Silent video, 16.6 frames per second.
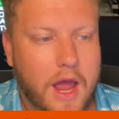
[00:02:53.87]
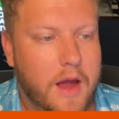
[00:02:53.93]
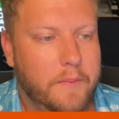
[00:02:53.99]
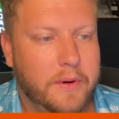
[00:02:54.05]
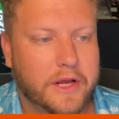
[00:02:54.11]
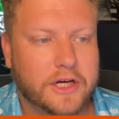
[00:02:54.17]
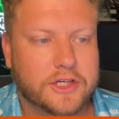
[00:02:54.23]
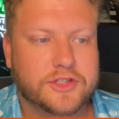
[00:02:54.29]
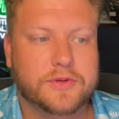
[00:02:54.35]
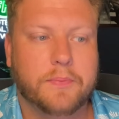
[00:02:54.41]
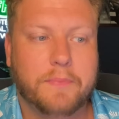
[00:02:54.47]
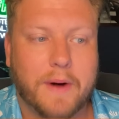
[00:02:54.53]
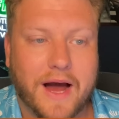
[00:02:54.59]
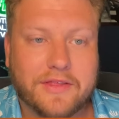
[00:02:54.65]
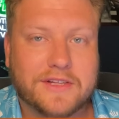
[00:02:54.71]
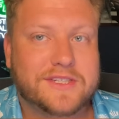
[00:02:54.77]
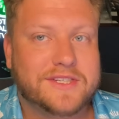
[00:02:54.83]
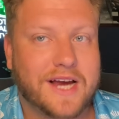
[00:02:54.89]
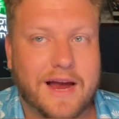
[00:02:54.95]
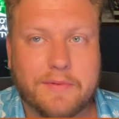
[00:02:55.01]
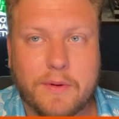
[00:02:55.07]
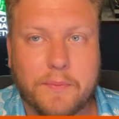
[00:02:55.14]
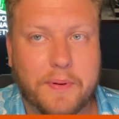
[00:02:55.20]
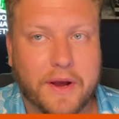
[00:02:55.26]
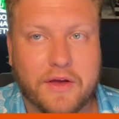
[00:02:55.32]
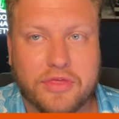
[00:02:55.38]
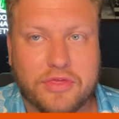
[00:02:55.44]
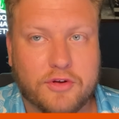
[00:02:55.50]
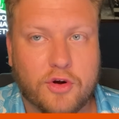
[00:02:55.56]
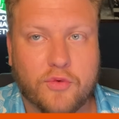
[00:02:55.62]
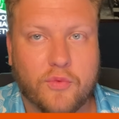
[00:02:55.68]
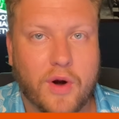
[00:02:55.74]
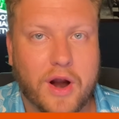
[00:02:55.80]
Because by the time you pick a
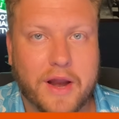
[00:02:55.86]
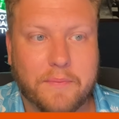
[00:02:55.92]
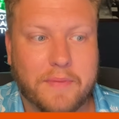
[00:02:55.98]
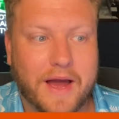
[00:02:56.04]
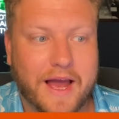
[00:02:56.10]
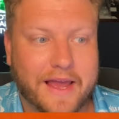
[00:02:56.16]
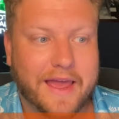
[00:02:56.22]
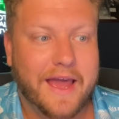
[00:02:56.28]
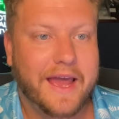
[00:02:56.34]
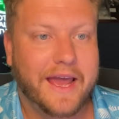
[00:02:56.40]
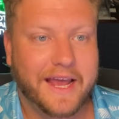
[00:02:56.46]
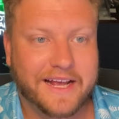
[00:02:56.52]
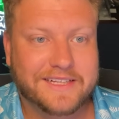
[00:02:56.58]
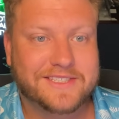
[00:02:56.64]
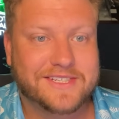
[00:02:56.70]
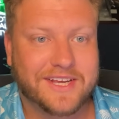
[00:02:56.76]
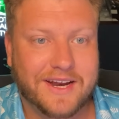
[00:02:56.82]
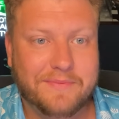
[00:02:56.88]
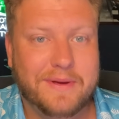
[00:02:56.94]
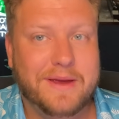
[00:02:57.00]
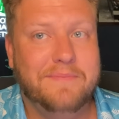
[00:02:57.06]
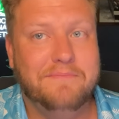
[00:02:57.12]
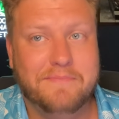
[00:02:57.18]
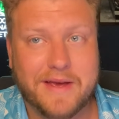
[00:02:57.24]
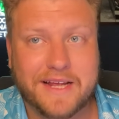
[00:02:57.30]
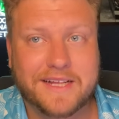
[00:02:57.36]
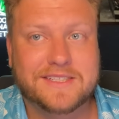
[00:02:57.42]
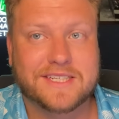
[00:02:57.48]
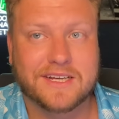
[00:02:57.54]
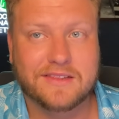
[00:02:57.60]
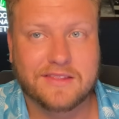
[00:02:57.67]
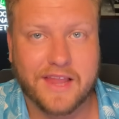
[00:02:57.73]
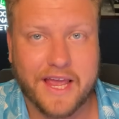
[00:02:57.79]
3rd running back, it's going to be mid
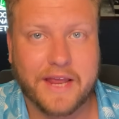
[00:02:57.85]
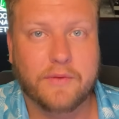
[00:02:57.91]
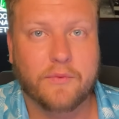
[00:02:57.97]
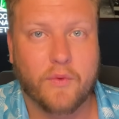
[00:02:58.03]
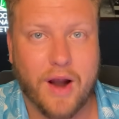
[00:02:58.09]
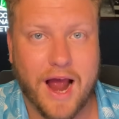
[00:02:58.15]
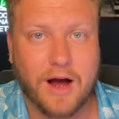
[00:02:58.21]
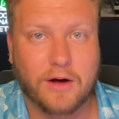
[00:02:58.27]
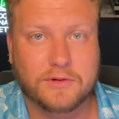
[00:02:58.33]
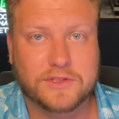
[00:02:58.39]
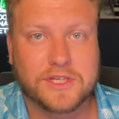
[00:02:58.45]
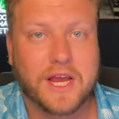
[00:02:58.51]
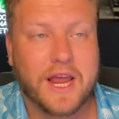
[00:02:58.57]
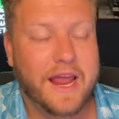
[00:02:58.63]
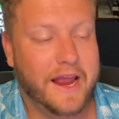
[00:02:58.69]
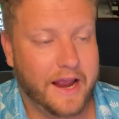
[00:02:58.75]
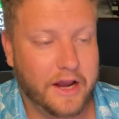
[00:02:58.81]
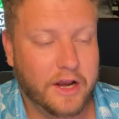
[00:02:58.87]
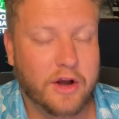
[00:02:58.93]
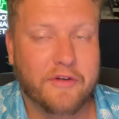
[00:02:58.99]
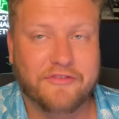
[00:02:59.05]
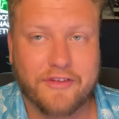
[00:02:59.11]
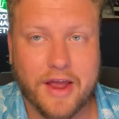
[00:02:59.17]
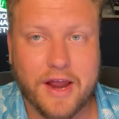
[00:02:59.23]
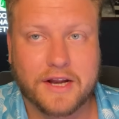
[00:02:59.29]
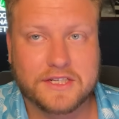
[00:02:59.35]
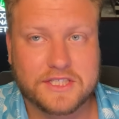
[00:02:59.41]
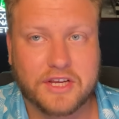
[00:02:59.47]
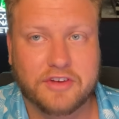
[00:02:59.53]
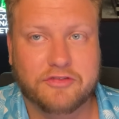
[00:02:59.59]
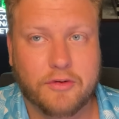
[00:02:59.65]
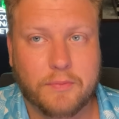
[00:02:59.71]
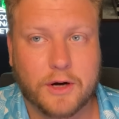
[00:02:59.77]
to late rounds in your
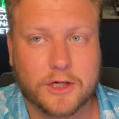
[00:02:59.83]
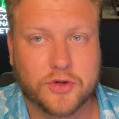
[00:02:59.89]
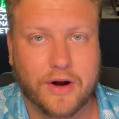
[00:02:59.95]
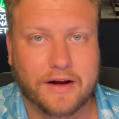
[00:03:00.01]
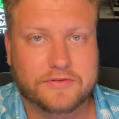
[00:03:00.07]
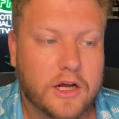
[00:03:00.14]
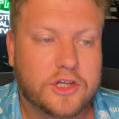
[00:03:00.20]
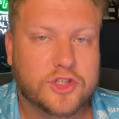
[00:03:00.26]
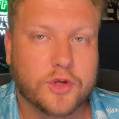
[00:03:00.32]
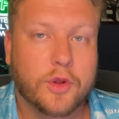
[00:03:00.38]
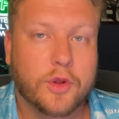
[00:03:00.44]
fantasy football drafts. So